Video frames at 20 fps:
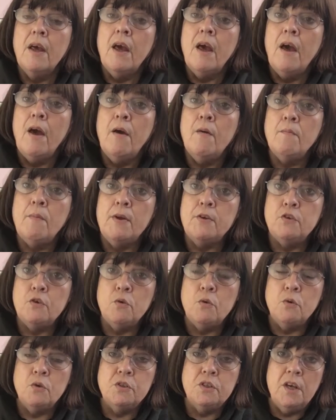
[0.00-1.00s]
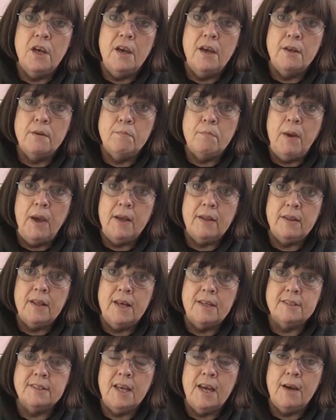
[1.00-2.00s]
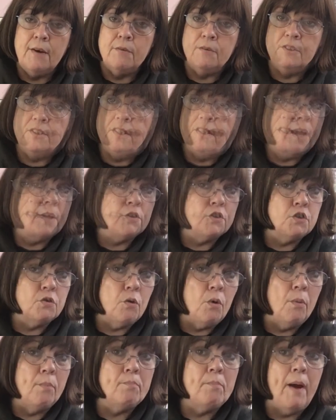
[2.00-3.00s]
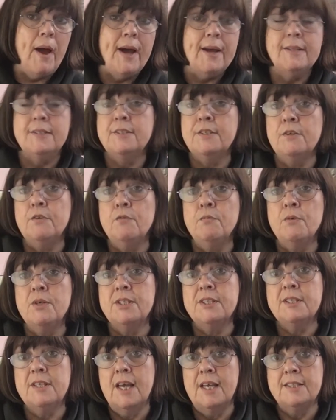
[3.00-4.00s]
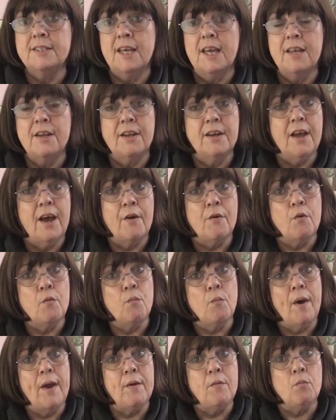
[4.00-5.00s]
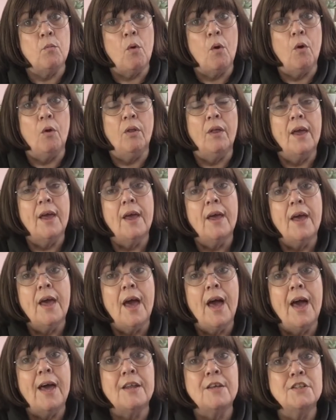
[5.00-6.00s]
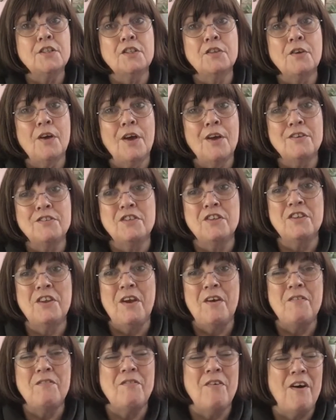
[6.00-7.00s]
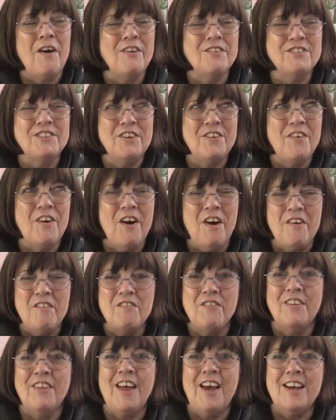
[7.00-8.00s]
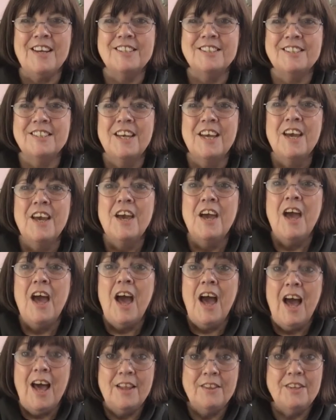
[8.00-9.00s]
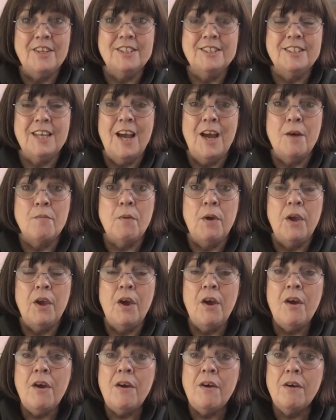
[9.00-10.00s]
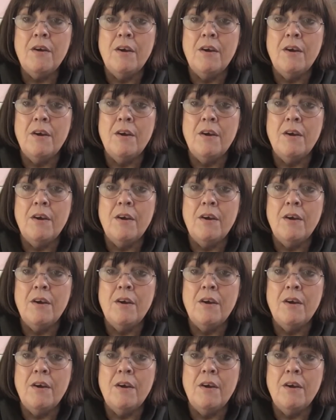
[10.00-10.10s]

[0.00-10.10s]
My daughter had picked that out. The actual pattern was knit in an Aran weight wool, and it's, as you know, far too hot for that at this time of year